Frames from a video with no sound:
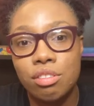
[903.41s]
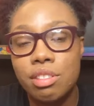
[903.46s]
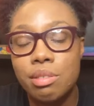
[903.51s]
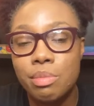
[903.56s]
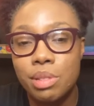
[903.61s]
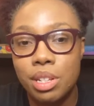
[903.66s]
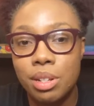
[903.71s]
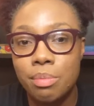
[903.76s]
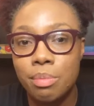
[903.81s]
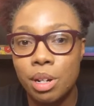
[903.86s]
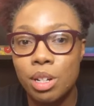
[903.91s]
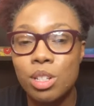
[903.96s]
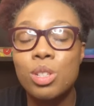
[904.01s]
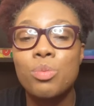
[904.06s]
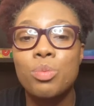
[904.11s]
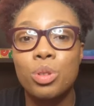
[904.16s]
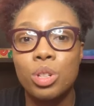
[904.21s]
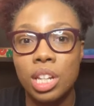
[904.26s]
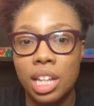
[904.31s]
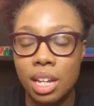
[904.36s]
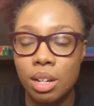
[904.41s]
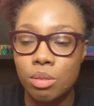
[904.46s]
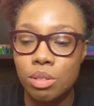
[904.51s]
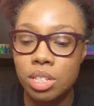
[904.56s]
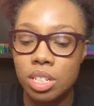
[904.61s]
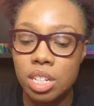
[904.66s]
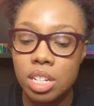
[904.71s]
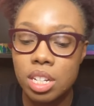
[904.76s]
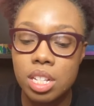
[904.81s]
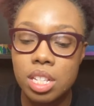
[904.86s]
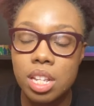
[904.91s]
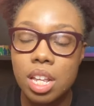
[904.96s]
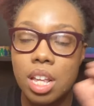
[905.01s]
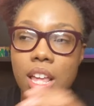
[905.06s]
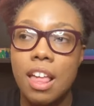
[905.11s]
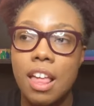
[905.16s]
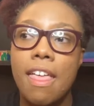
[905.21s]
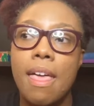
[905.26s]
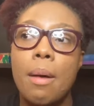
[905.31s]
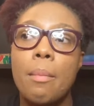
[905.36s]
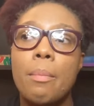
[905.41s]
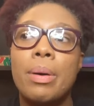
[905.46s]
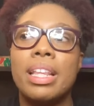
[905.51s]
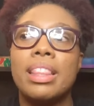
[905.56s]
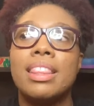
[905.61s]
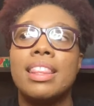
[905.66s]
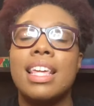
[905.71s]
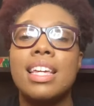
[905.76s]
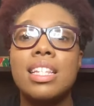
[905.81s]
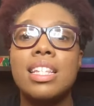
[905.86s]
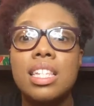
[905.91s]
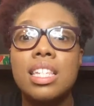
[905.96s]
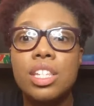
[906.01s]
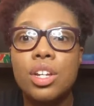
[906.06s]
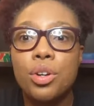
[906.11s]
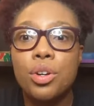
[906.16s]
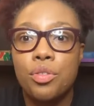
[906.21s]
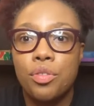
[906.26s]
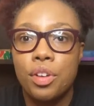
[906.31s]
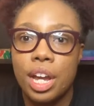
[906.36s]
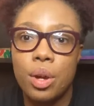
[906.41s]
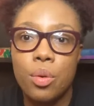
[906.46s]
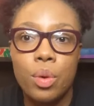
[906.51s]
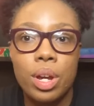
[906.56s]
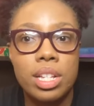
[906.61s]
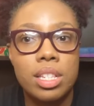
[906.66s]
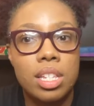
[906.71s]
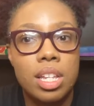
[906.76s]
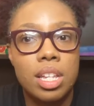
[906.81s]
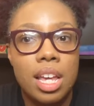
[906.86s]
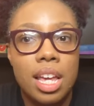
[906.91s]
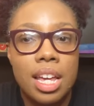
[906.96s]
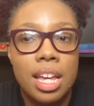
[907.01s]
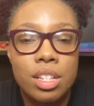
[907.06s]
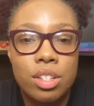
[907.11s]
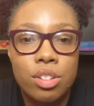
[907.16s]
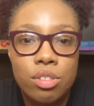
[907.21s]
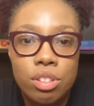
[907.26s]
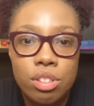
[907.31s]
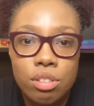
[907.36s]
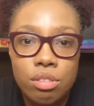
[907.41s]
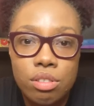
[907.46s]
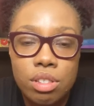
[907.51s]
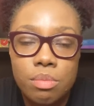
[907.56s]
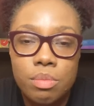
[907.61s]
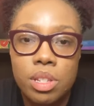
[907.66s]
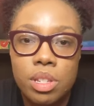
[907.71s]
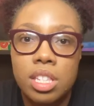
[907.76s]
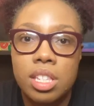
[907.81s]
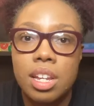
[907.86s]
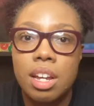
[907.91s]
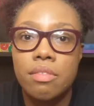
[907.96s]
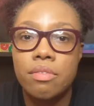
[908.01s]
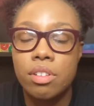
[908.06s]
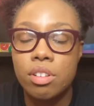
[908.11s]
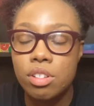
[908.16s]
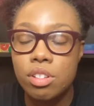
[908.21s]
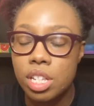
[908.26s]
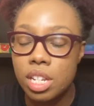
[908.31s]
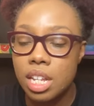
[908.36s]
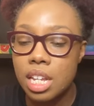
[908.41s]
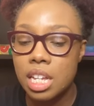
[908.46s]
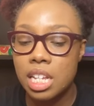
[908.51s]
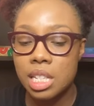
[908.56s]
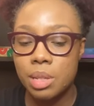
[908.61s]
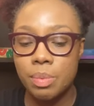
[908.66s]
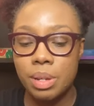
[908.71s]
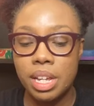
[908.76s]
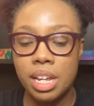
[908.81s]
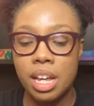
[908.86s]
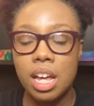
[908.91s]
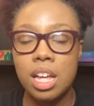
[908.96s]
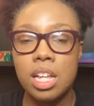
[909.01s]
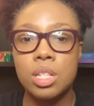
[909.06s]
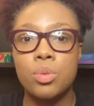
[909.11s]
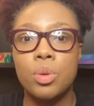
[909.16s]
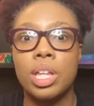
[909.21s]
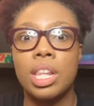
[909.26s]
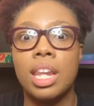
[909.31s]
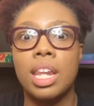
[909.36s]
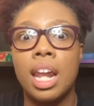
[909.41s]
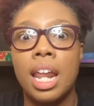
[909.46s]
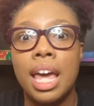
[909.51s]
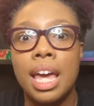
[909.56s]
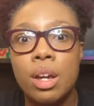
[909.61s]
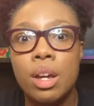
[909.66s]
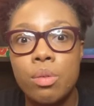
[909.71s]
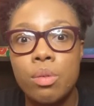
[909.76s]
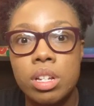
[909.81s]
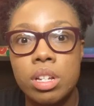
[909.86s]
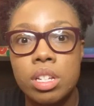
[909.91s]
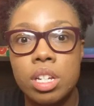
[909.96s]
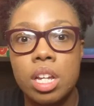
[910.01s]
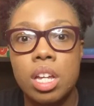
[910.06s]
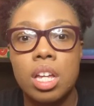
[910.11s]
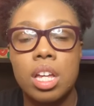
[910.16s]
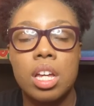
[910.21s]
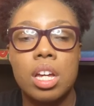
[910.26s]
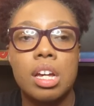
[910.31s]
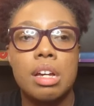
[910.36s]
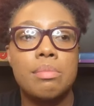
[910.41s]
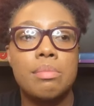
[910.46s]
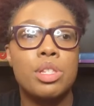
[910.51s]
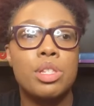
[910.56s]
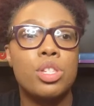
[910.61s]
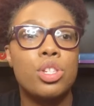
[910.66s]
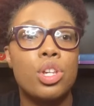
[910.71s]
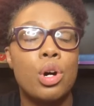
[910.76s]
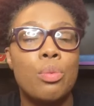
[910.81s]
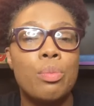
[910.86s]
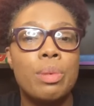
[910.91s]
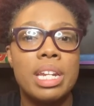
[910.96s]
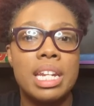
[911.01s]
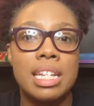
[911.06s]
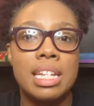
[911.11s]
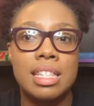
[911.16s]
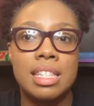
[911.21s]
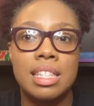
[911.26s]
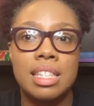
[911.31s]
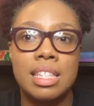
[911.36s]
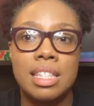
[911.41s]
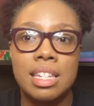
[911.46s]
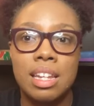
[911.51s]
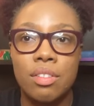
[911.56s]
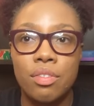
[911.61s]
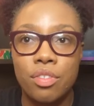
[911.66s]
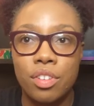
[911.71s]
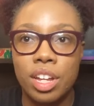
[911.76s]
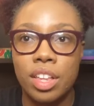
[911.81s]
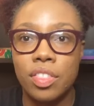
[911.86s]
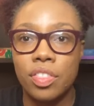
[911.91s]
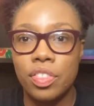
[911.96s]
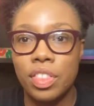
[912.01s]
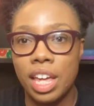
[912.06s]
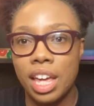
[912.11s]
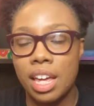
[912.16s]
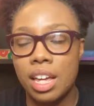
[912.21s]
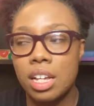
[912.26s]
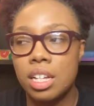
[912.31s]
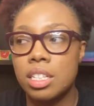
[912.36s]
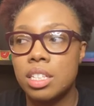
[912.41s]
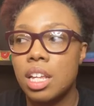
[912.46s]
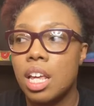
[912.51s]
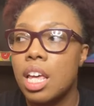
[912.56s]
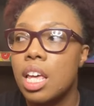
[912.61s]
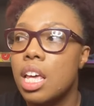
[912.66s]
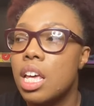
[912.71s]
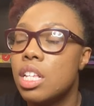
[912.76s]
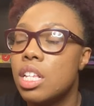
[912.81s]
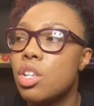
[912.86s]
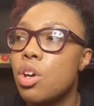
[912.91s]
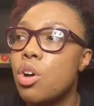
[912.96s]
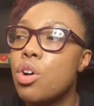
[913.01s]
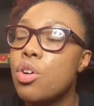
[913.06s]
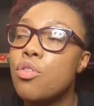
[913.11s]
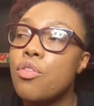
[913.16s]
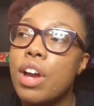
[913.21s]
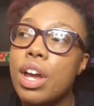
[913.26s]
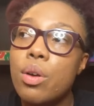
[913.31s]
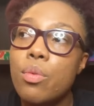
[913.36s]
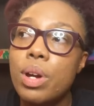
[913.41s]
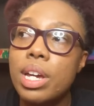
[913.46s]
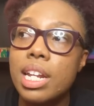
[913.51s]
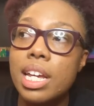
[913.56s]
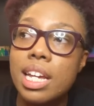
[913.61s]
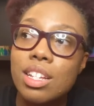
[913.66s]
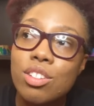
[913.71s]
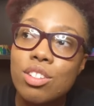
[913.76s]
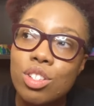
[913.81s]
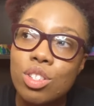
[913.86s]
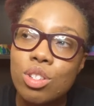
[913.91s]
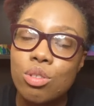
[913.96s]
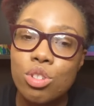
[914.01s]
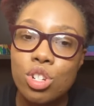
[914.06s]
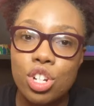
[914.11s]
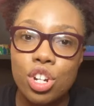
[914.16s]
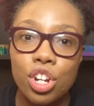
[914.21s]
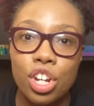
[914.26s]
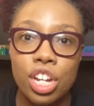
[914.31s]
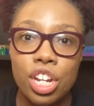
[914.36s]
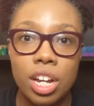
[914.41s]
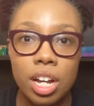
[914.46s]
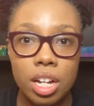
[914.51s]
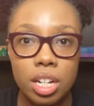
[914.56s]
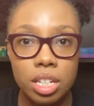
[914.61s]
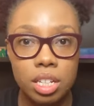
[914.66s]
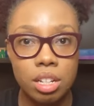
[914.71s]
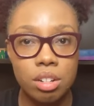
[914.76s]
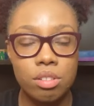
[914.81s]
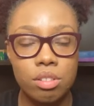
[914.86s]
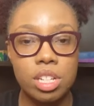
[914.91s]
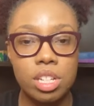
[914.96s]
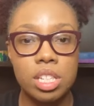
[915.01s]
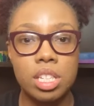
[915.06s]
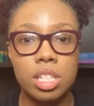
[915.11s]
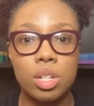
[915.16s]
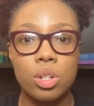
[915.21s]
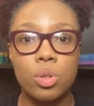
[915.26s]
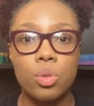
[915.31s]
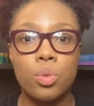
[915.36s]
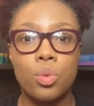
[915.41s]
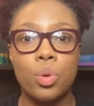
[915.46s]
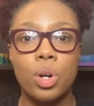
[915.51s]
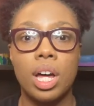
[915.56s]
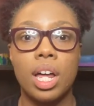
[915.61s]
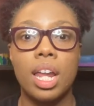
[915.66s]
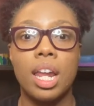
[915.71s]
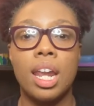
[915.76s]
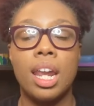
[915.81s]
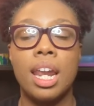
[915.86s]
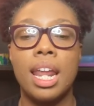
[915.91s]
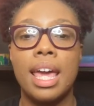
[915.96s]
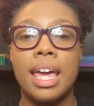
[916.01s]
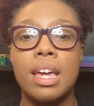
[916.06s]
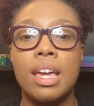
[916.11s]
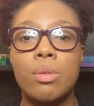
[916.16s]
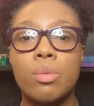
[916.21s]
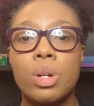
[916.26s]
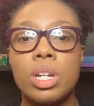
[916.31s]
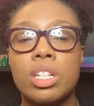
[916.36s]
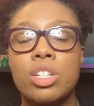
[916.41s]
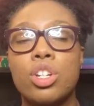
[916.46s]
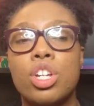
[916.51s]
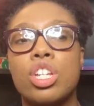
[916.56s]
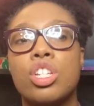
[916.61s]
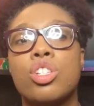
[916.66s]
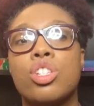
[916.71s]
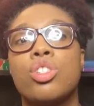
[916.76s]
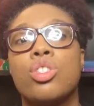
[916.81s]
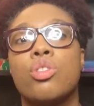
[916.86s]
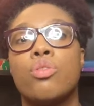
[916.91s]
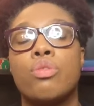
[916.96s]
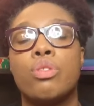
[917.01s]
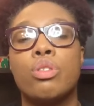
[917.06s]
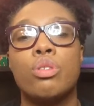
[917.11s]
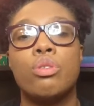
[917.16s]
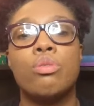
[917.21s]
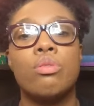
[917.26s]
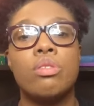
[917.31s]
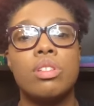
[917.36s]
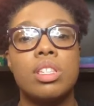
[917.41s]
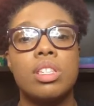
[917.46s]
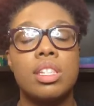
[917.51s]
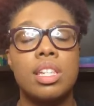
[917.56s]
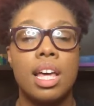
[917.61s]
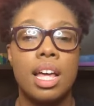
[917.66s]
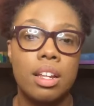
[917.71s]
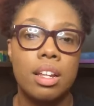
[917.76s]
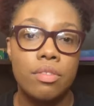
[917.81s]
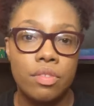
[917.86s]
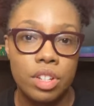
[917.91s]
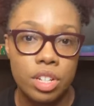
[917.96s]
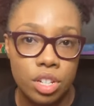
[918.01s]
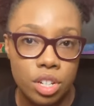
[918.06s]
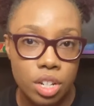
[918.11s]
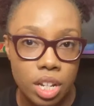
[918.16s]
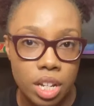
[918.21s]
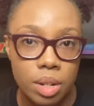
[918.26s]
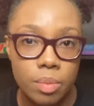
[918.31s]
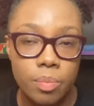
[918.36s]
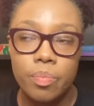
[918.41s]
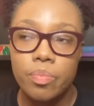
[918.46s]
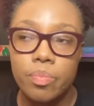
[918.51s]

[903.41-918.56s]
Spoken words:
them to multiple languages. But this is a great way to introduce them to diversity, is because with language comes so many different things. So a great way to introduce your young learners to language is through television,